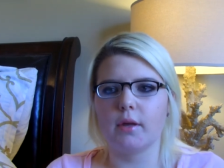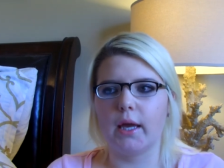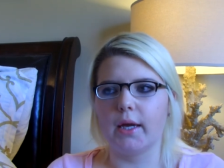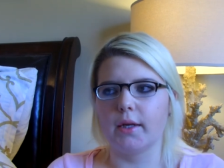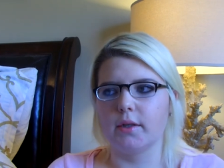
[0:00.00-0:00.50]

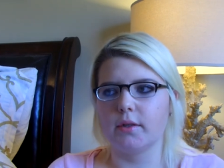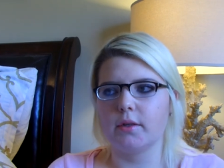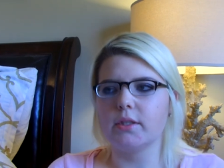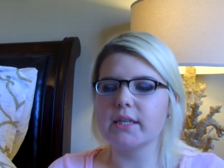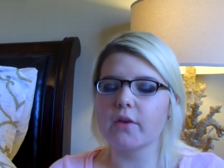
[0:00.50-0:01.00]
and
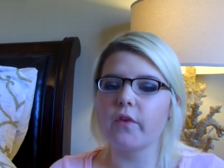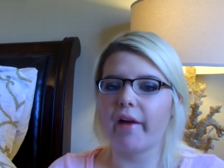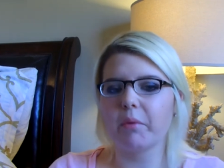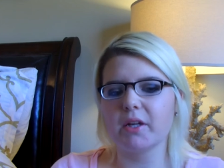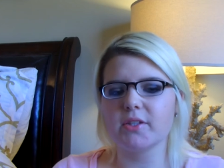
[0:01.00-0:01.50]
it's like
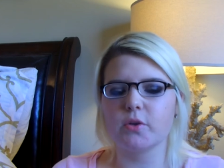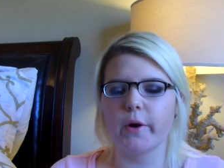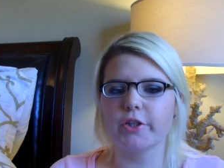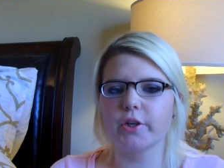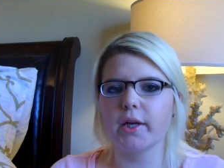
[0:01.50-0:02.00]
5 minutes to
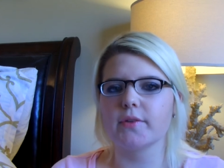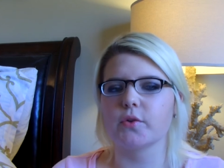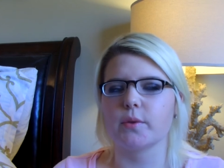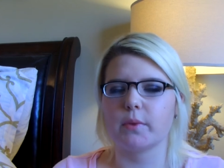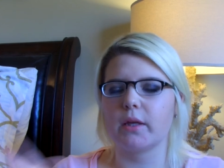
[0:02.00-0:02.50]
wash your hands
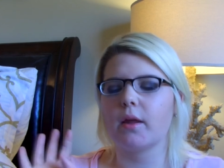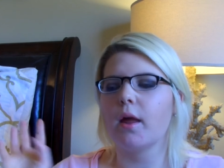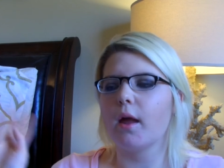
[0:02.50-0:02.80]
or something